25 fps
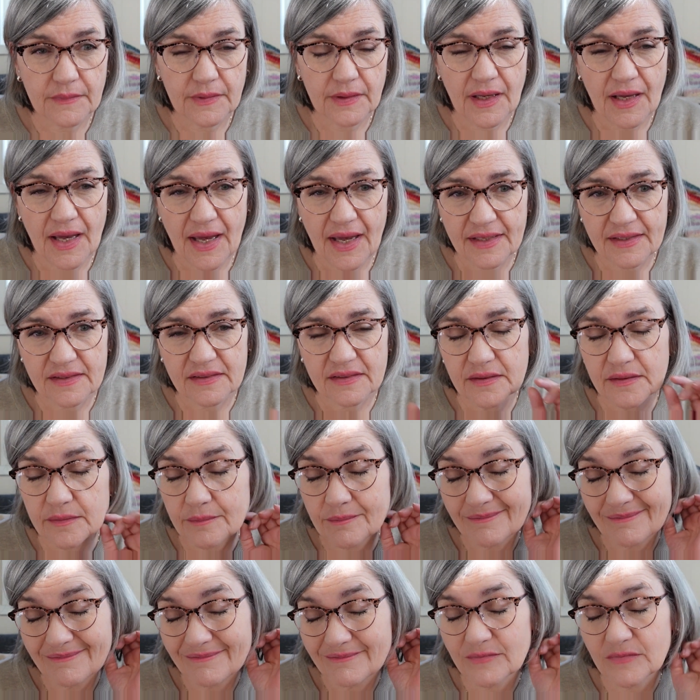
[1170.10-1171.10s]
And
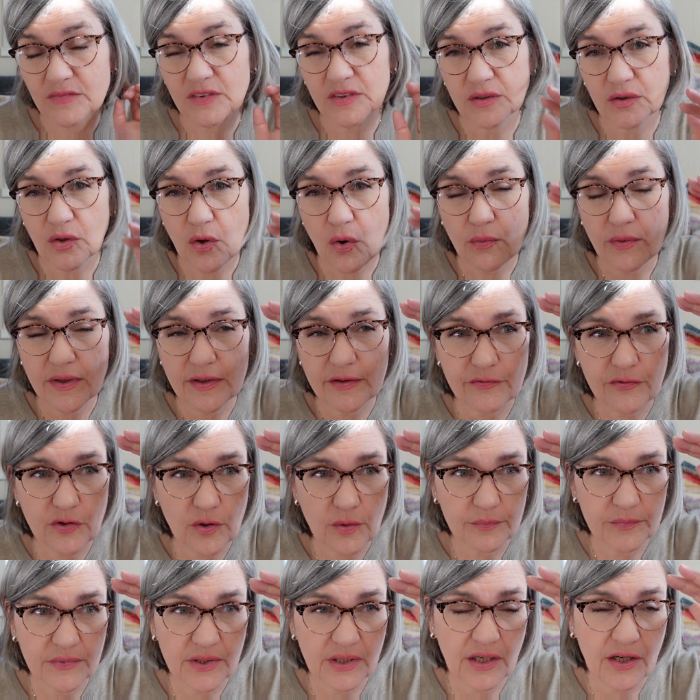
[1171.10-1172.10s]
going
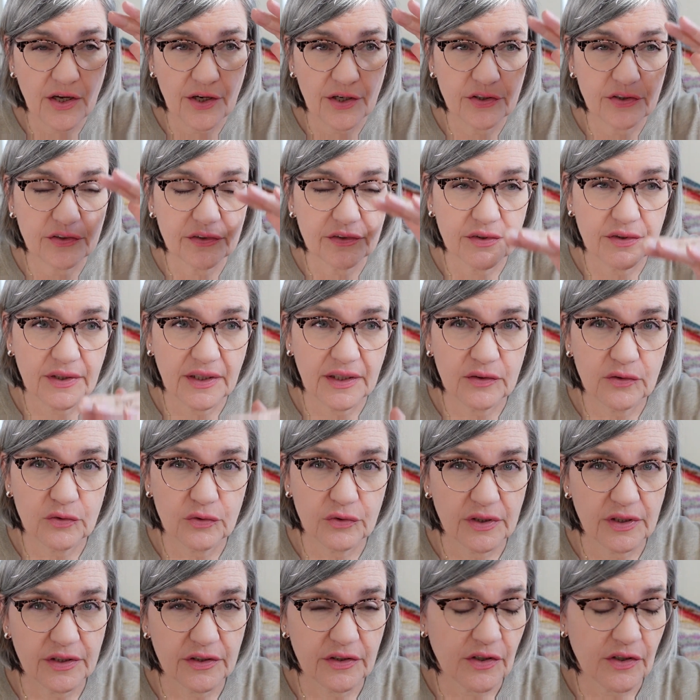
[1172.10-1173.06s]
from the light into the